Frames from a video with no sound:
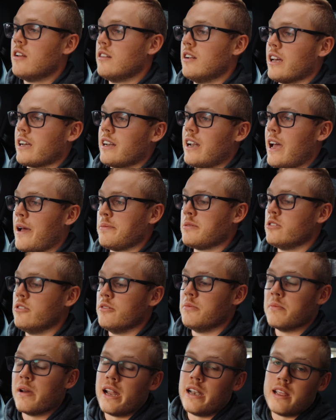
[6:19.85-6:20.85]
like an
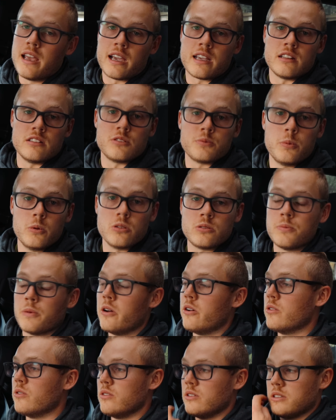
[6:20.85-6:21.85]
absolute maniac in sports
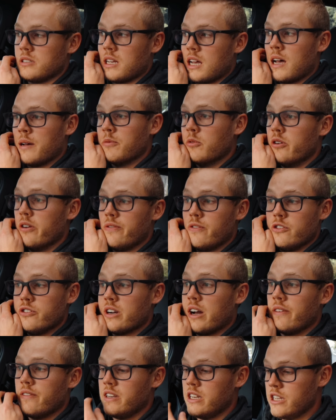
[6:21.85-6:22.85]
mode all the time, or if you
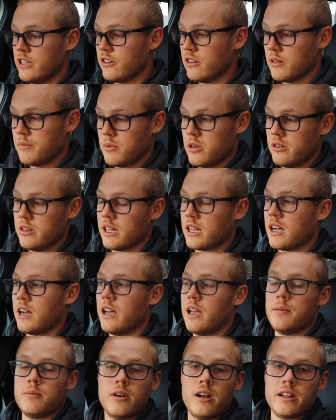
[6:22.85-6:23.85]
drive in eco mode like
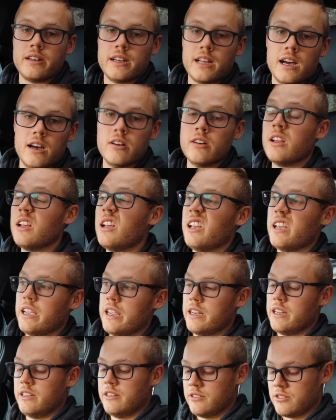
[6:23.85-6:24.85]
I am right now,
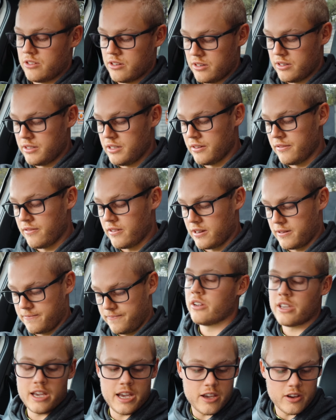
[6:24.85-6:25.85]
it is going to differ.
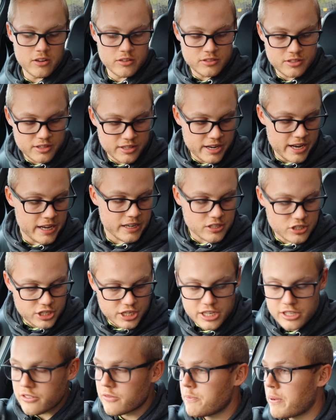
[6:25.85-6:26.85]
Okay, on to the next
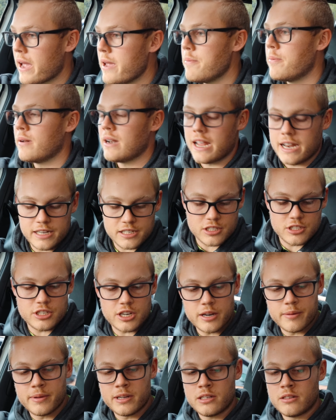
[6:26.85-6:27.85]
sheet of paper, ladies and
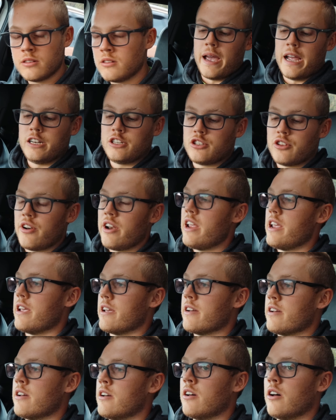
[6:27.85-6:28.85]
gentlemen. Page 3.
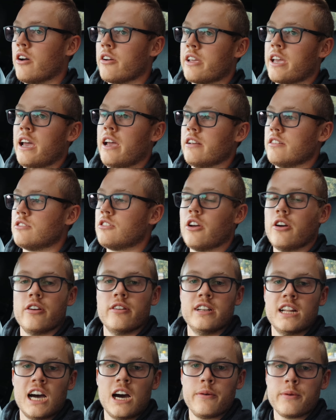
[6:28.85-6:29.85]
Okay, so
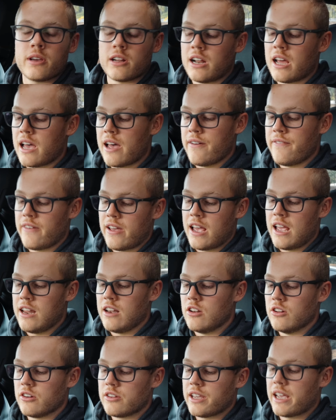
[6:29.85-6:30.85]
now we're going to have a
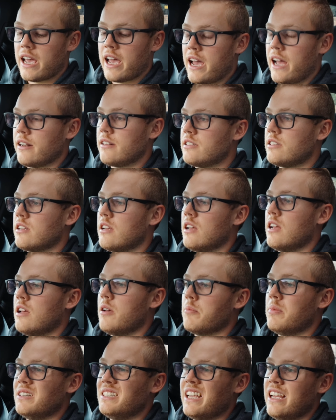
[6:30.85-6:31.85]
look at
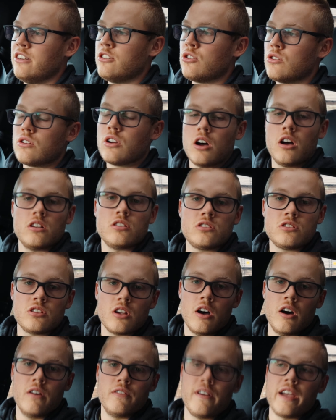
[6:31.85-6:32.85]
potential costs
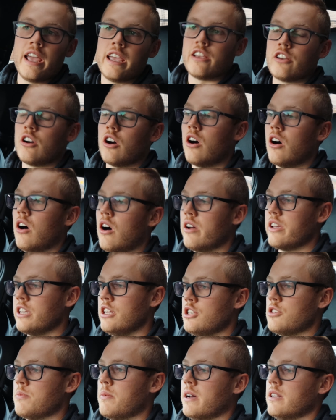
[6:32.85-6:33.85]
of a car
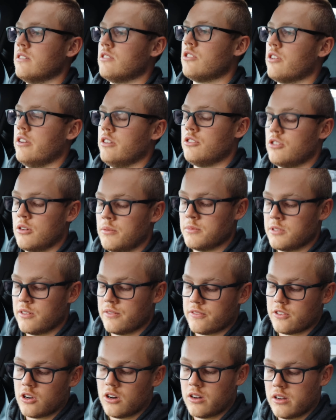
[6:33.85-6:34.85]
each month. So in terms
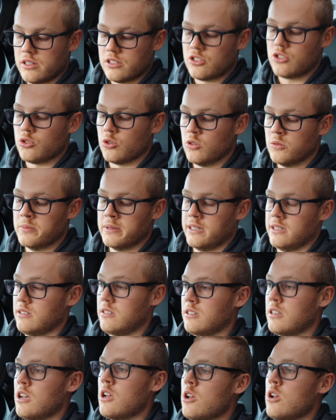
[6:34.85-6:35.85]
of car
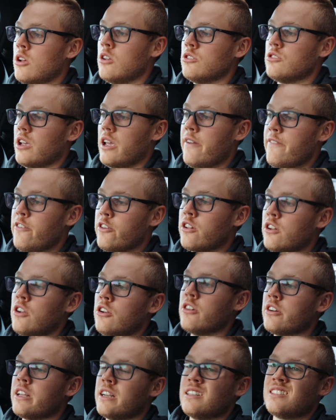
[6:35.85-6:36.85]
installments. So if you're going to
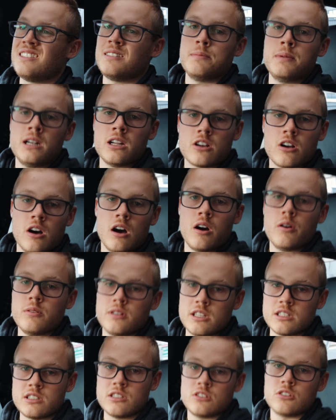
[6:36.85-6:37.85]
look at a similar car,
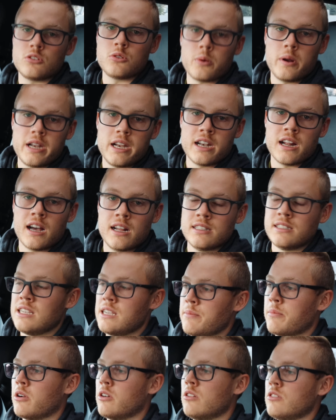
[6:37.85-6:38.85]
this is a
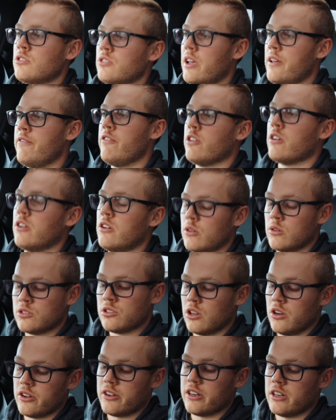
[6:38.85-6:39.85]
2019 model. So if you're going to
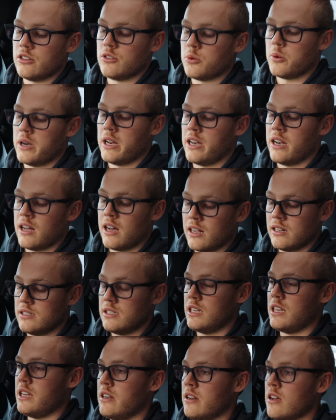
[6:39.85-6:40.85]
also look at a
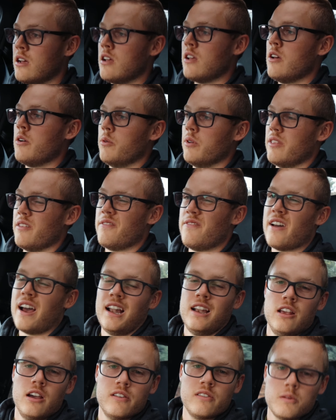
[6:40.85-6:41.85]
2019 with a
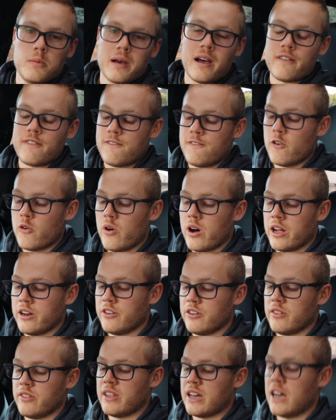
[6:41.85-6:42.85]
value of about
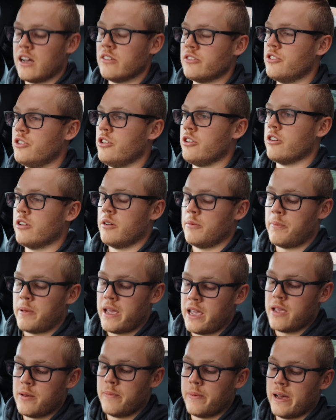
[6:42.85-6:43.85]
400,000, you're going to
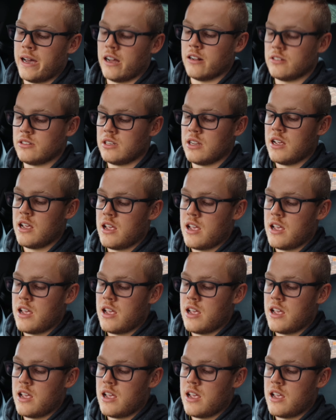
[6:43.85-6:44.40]
pay about